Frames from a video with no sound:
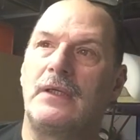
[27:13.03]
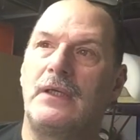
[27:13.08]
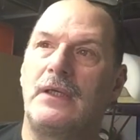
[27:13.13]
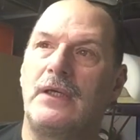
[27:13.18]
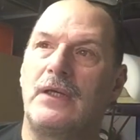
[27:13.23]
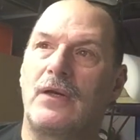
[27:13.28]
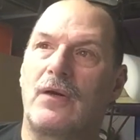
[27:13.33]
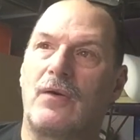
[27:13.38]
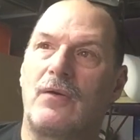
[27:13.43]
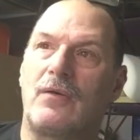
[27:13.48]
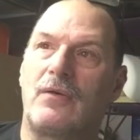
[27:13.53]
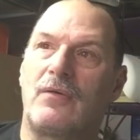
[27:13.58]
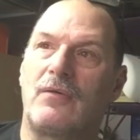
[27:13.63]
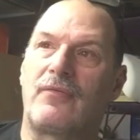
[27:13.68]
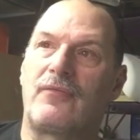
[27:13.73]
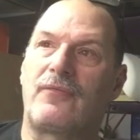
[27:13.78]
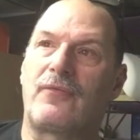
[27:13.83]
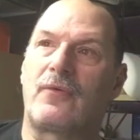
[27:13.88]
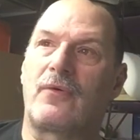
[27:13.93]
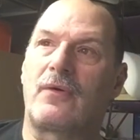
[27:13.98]
you know,
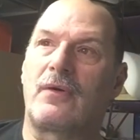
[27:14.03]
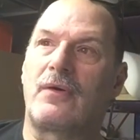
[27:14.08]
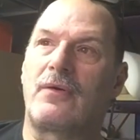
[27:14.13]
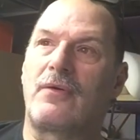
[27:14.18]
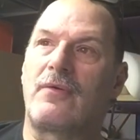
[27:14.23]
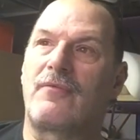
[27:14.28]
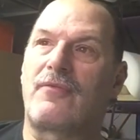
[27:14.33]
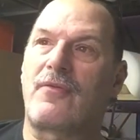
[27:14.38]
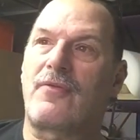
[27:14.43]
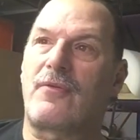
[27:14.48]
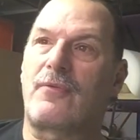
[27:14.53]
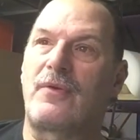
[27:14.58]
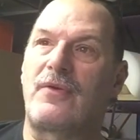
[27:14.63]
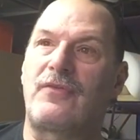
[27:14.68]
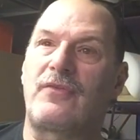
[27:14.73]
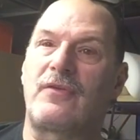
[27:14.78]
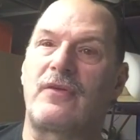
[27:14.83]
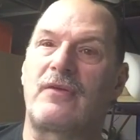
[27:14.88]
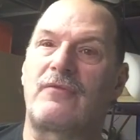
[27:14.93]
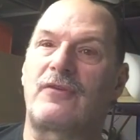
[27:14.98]
for the
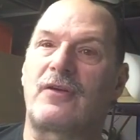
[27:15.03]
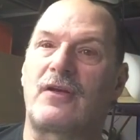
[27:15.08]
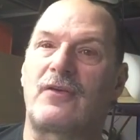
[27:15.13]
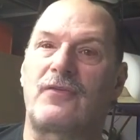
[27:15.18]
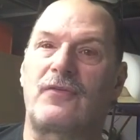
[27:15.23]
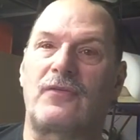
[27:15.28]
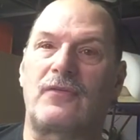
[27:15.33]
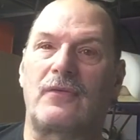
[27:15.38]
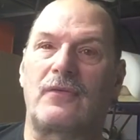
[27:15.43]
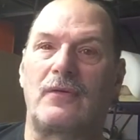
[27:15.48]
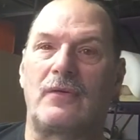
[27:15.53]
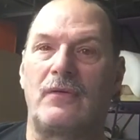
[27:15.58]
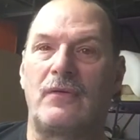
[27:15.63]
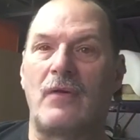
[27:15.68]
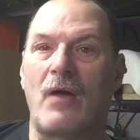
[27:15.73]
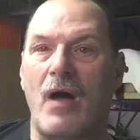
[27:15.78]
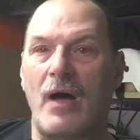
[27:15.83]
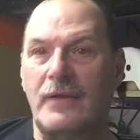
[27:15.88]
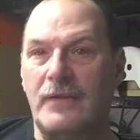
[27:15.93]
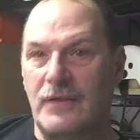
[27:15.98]
reason of just
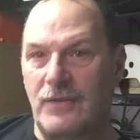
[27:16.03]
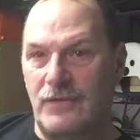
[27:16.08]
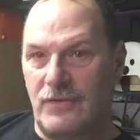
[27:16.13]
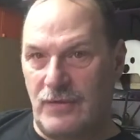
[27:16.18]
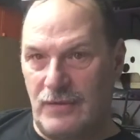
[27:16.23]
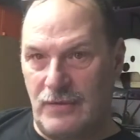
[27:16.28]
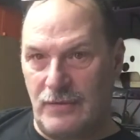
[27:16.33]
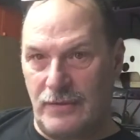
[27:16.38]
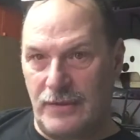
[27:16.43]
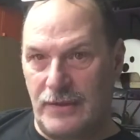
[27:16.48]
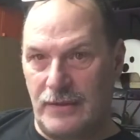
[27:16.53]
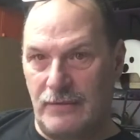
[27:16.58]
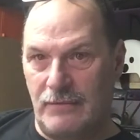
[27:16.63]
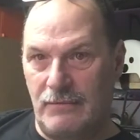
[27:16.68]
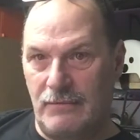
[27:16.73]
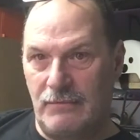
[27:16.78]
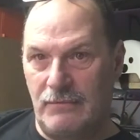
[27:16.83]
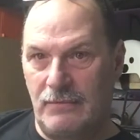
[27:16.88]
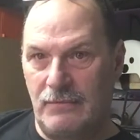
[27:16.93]
not continuing